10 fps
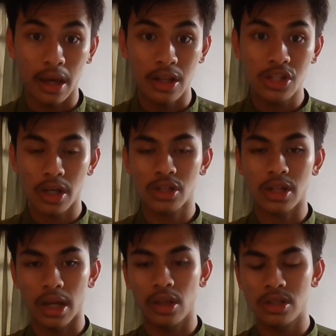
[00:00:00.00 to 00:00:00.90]
Instead,
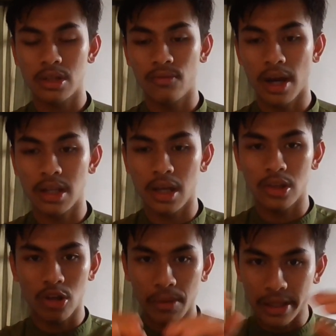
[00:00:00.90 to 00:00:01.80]
society is divided
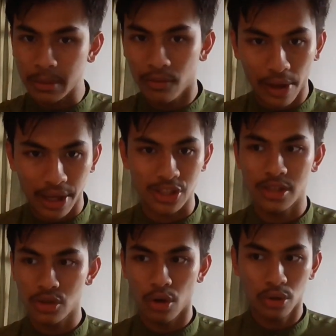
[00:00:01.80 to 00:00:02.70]
into multiple
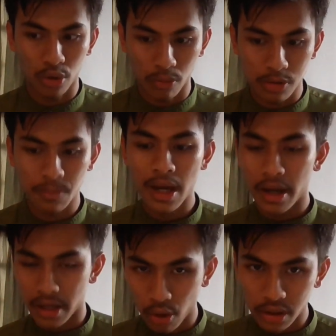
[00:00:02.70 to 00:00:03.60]
factions or groups.
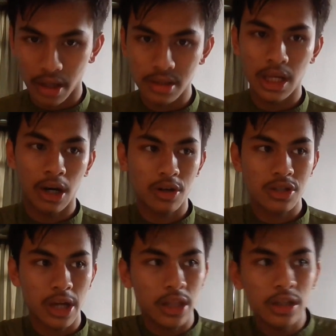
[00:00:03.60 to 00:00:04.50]
Notice, our
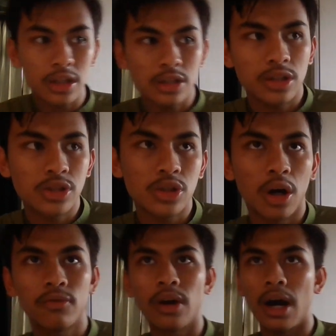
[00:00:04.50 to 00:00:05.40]
society consists
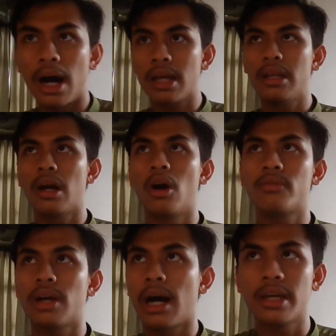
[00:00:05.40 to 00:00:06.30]
of
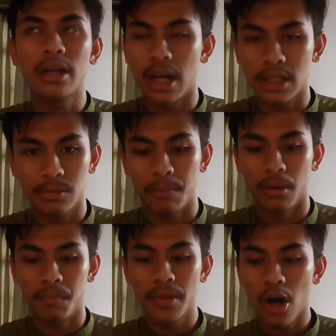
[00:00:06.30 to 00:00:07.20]
higher class
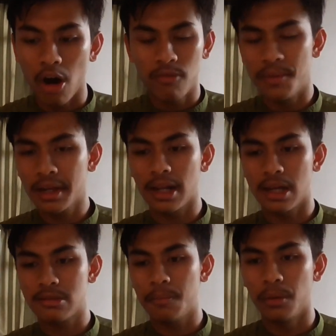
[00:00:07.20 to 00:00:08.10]
people, of middle
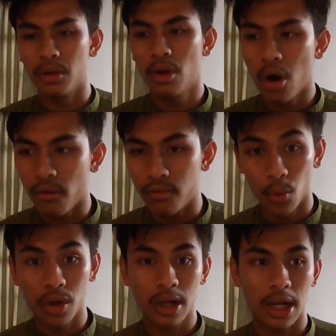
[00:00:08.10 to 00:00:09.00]
class people, of
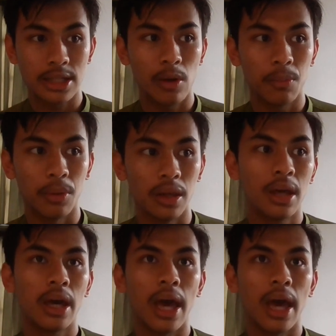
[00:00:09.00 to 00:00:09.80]
lower class people,